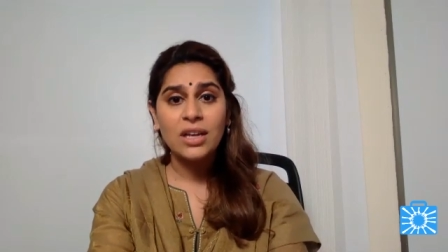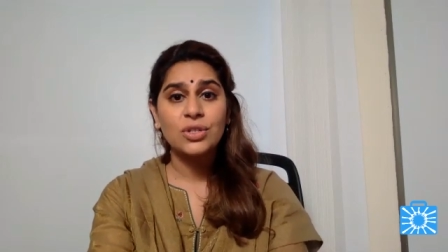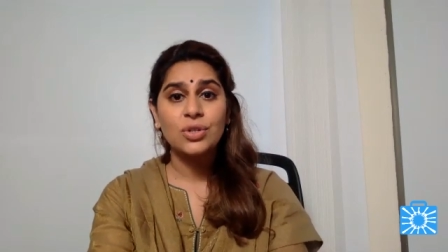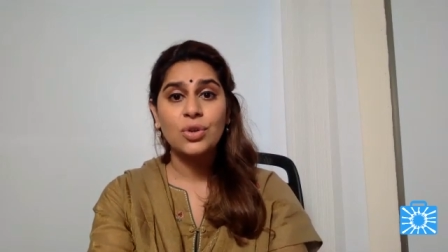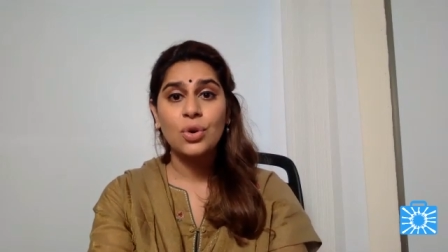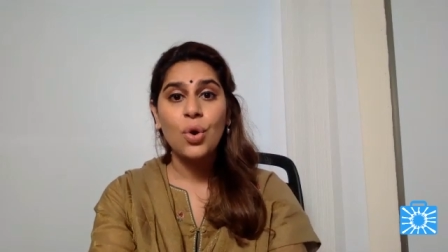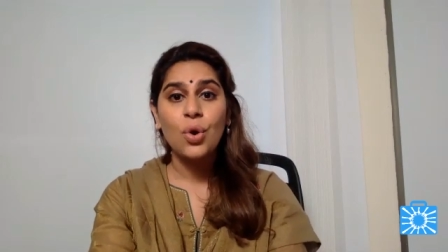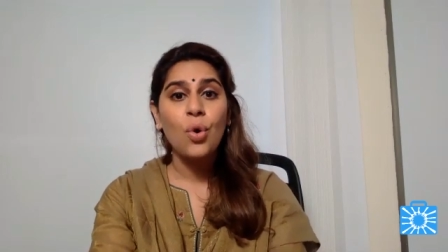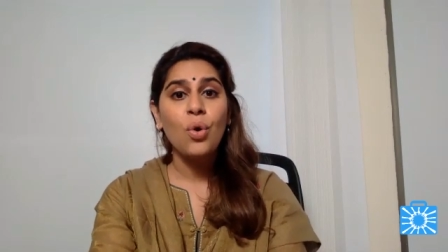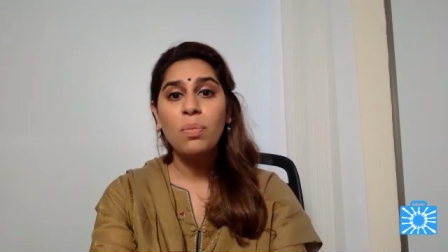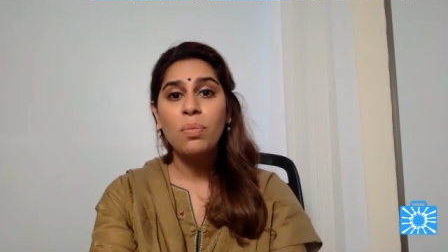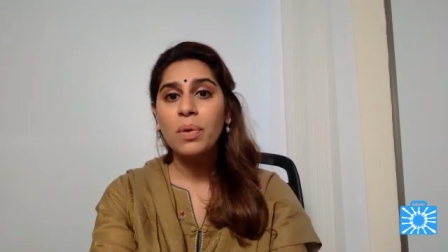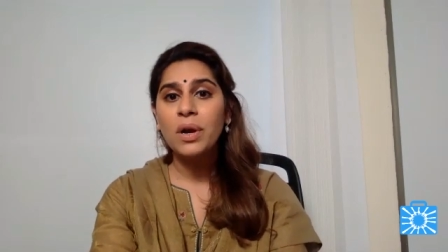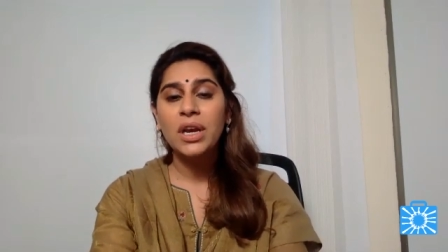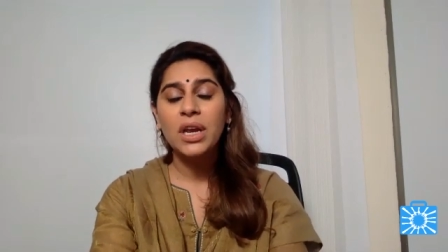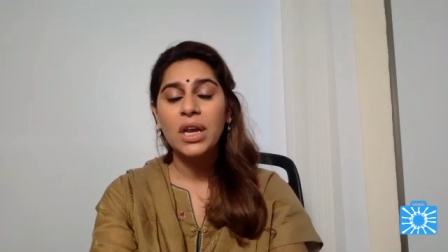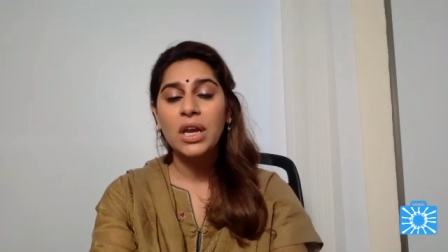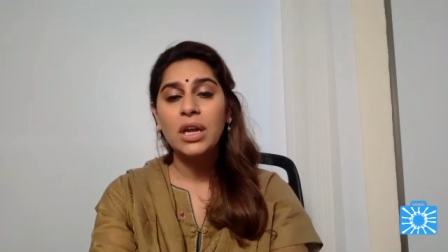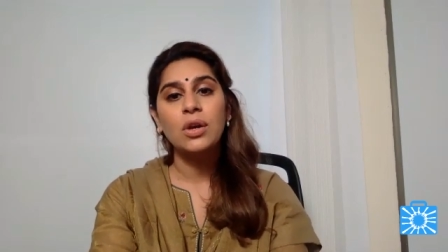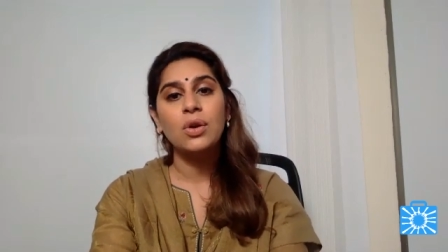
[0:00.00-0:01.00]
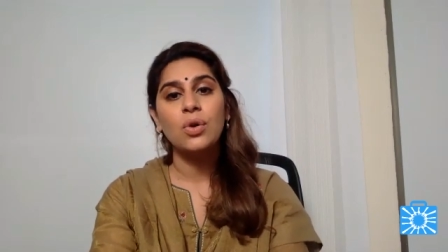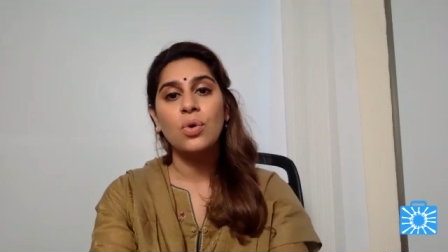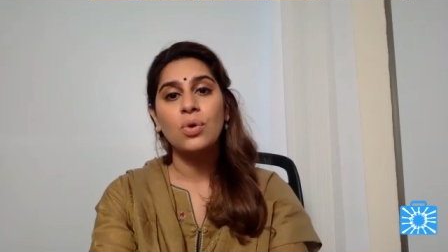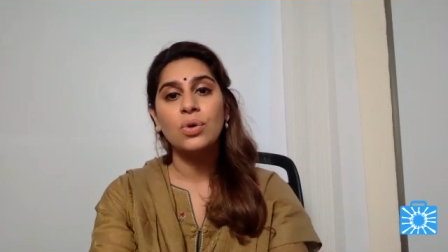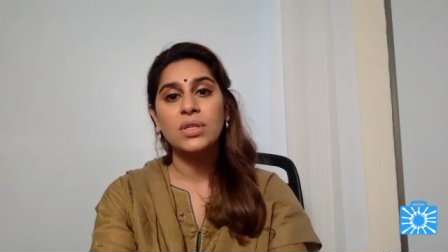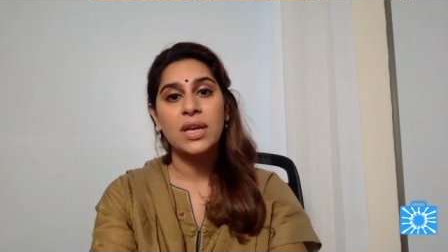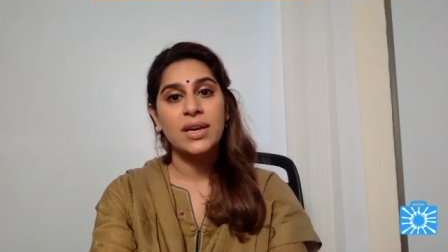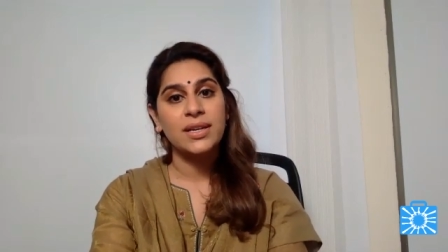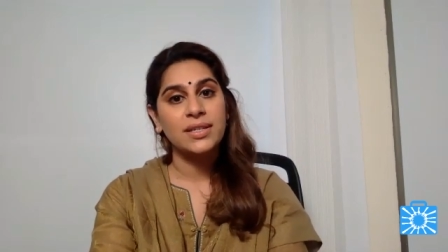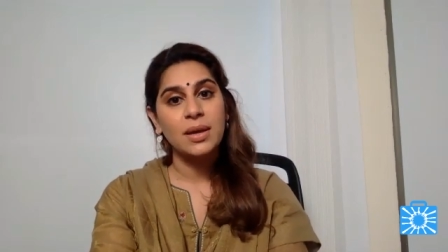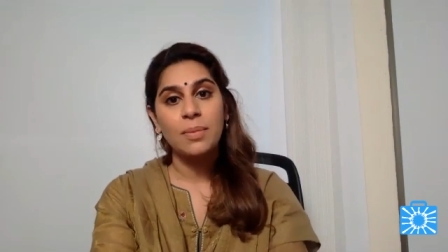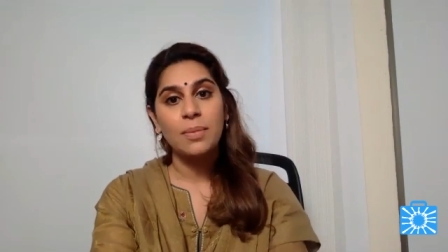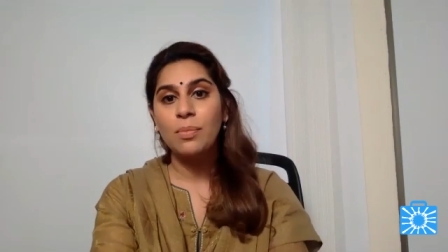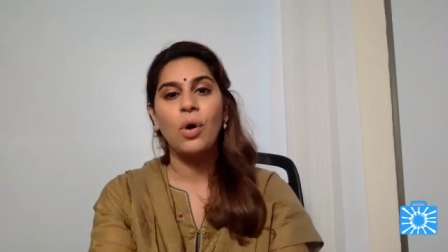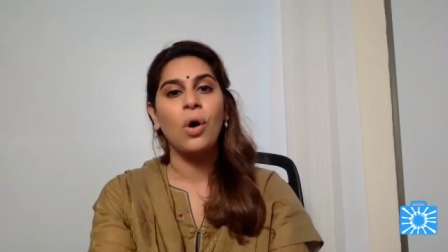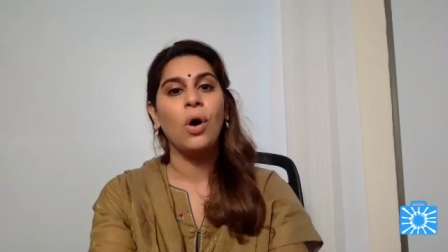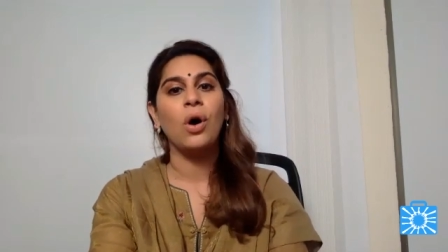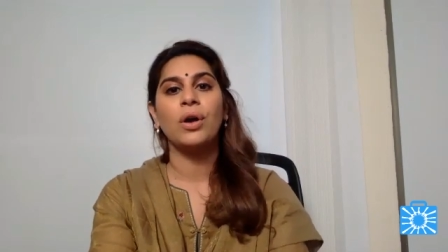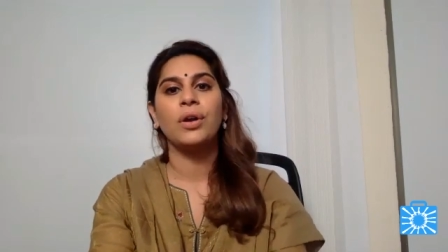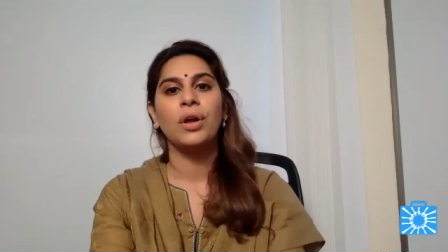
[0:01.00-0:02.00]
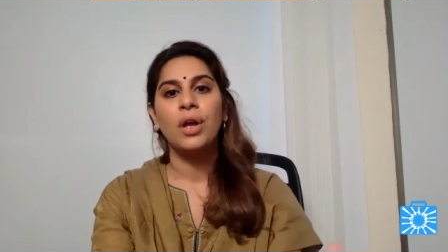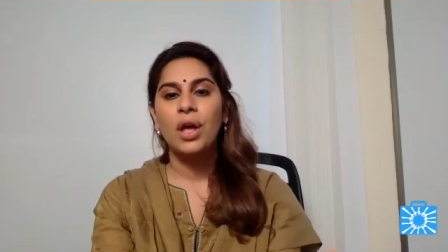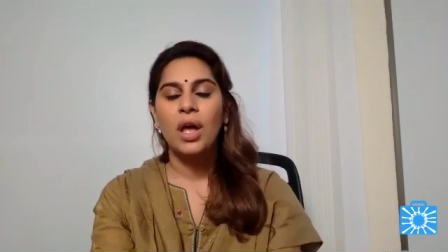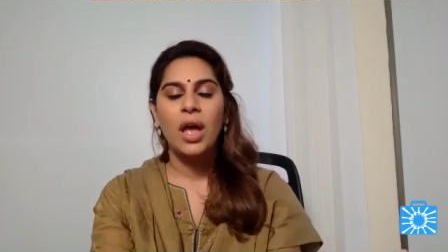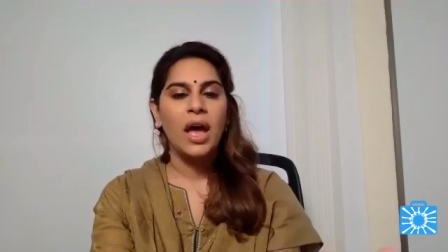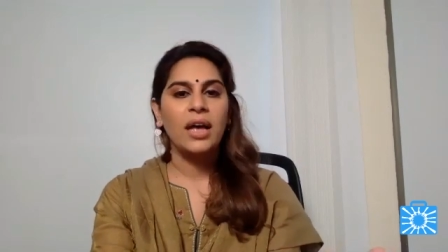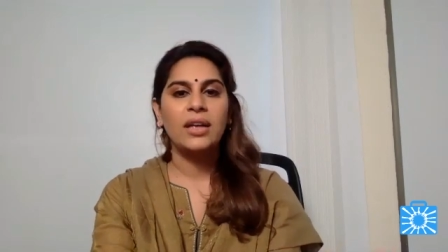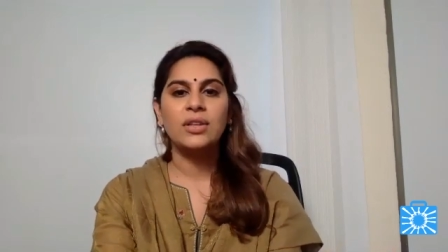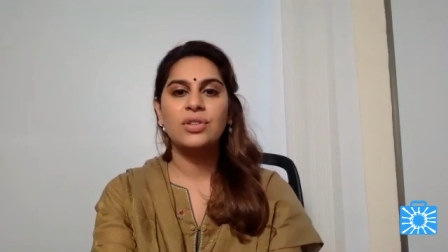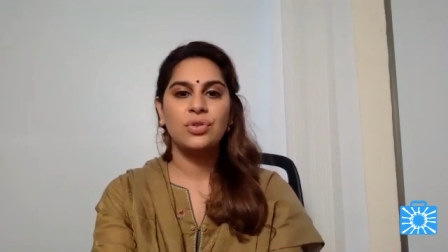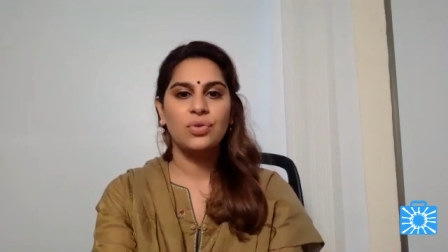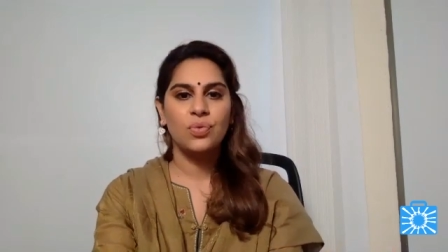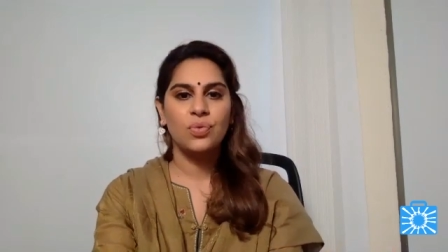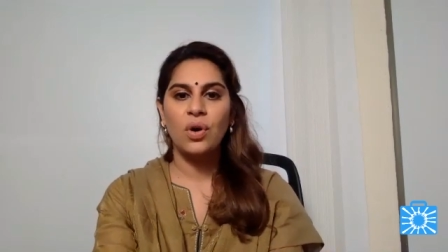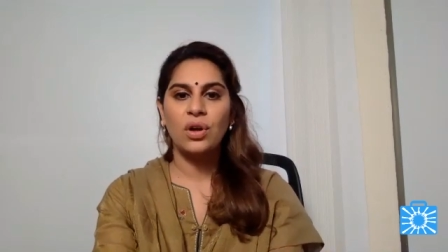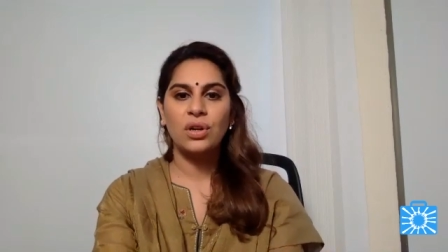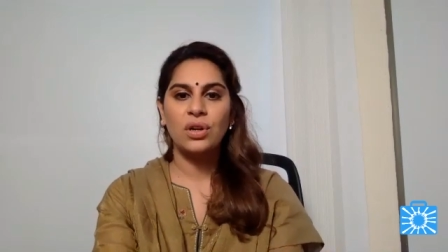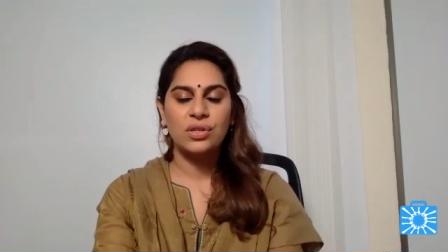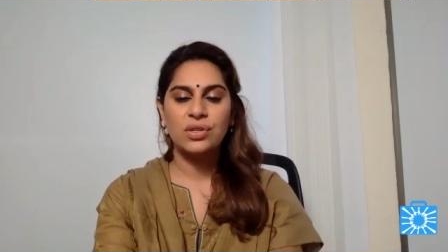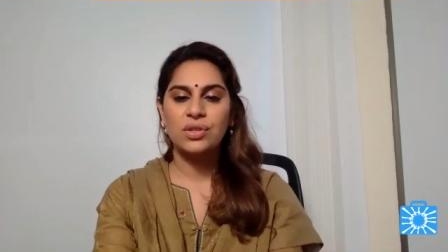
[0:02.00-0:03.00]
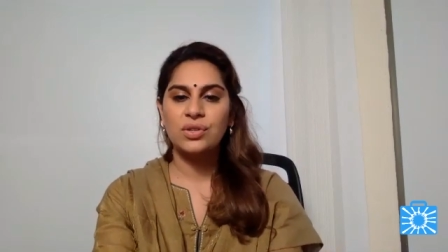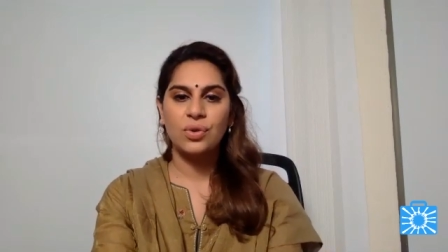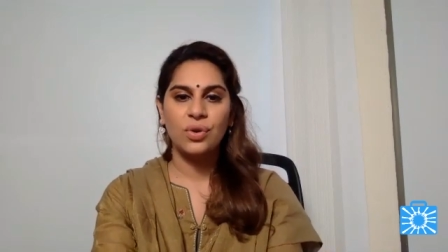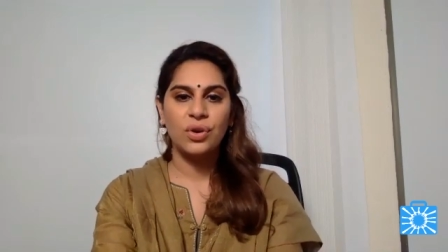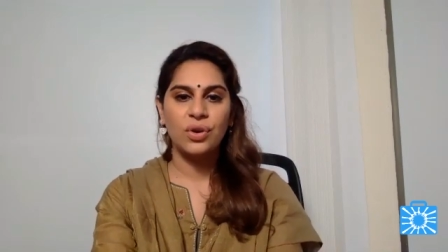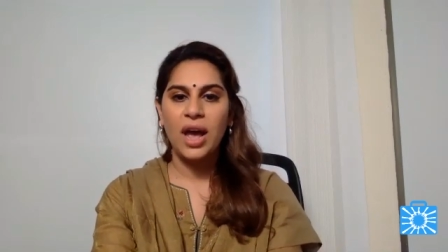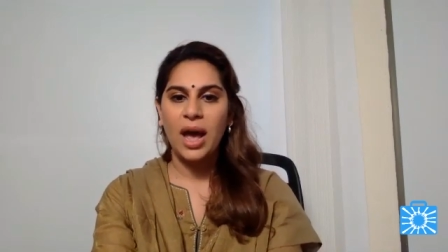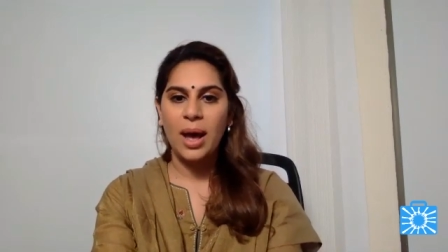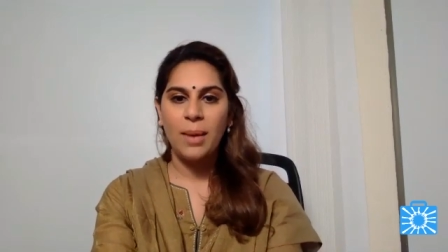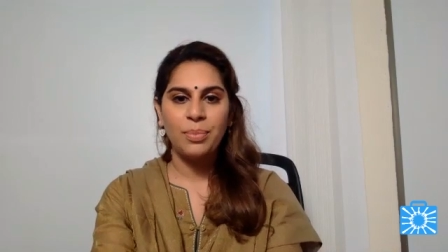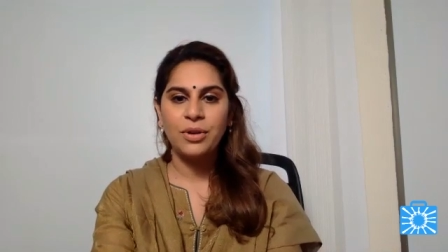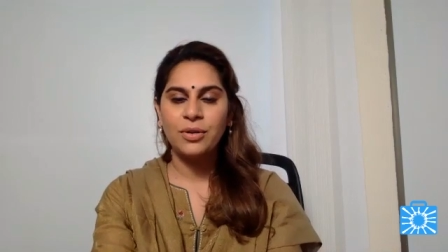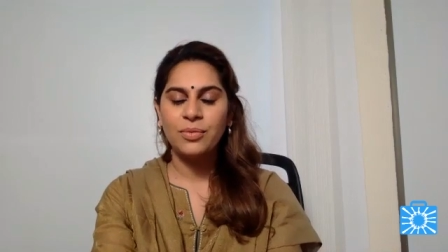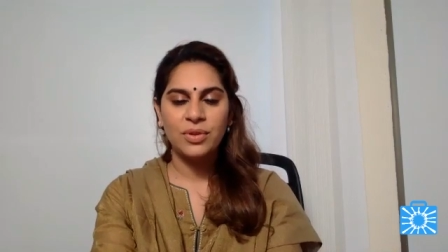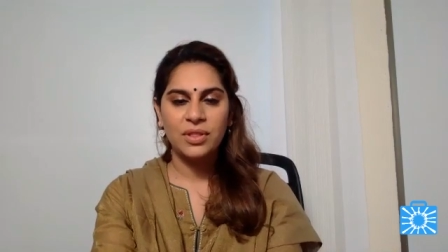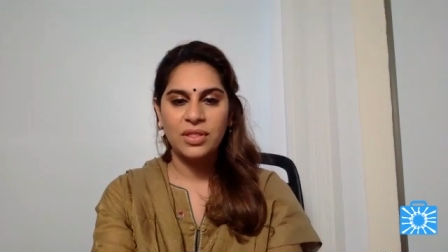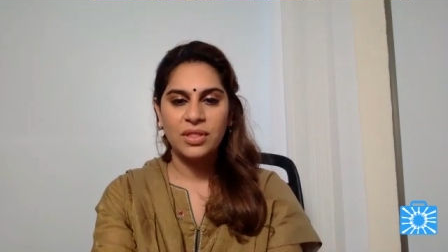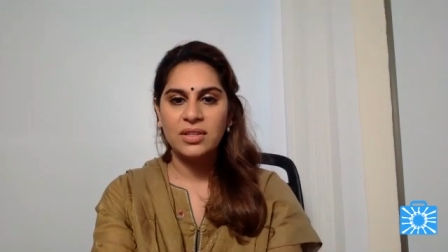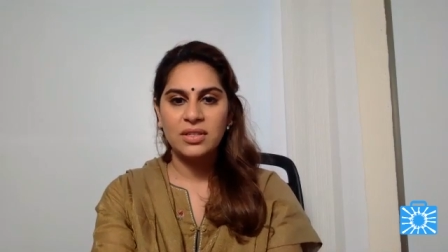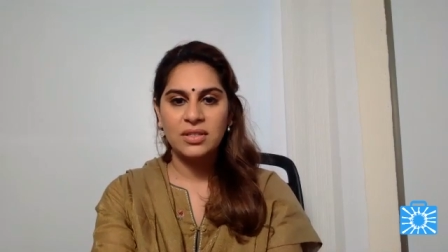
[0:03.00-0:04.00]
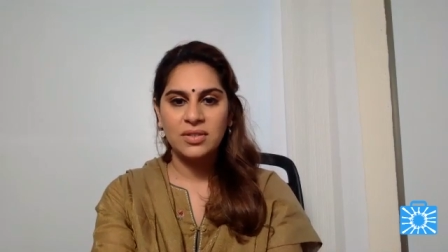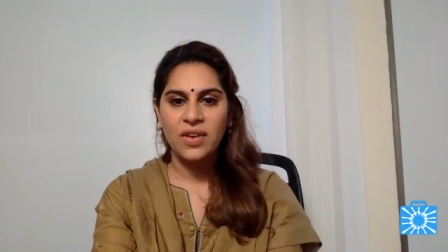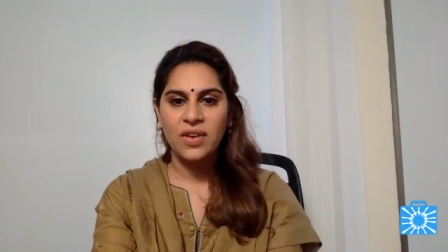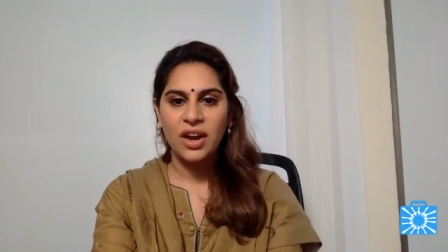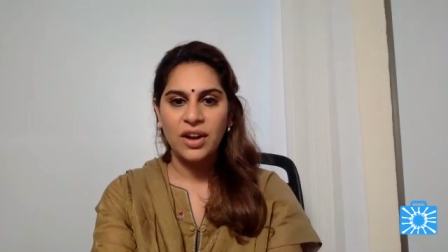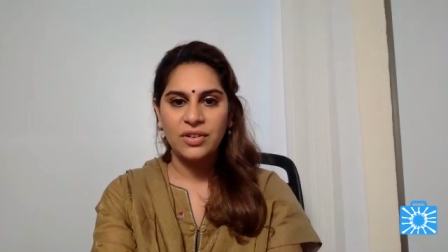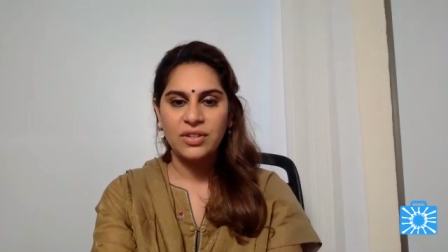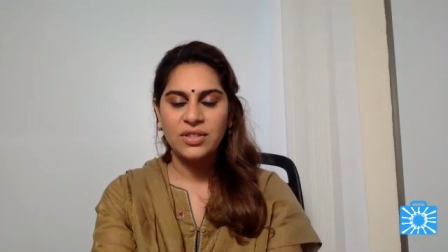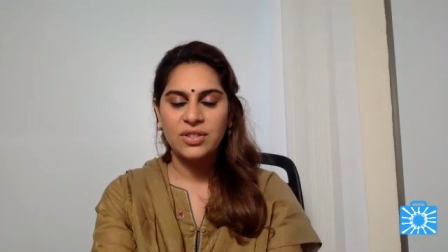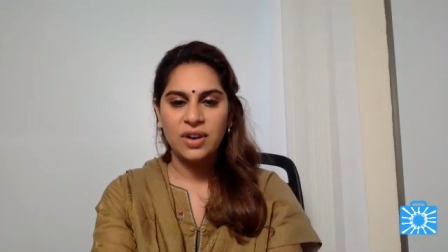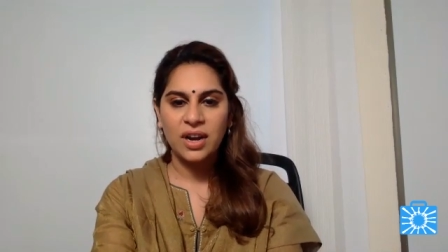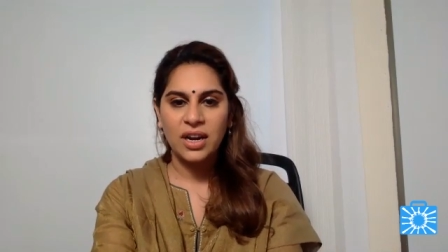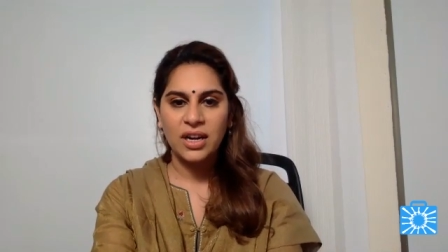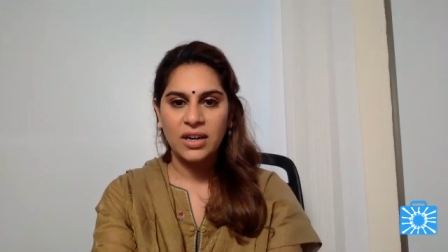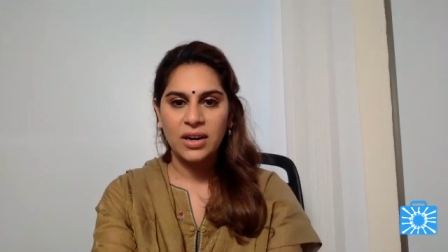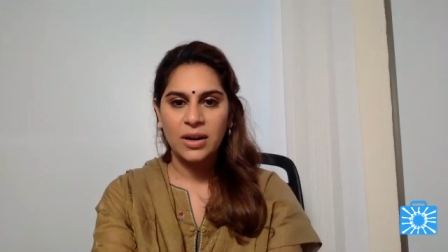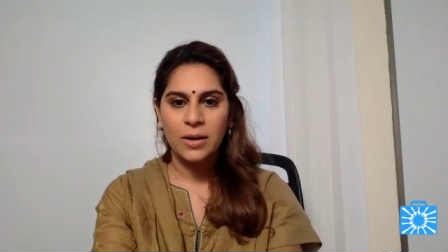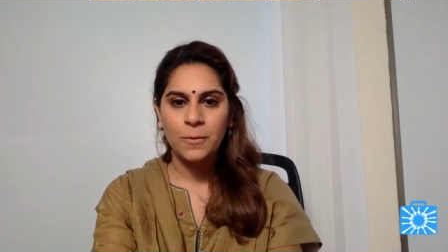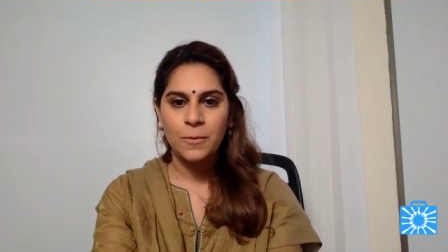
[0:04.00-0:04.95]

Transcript: Nobody knows except God as to what is going to happen with this virus right now.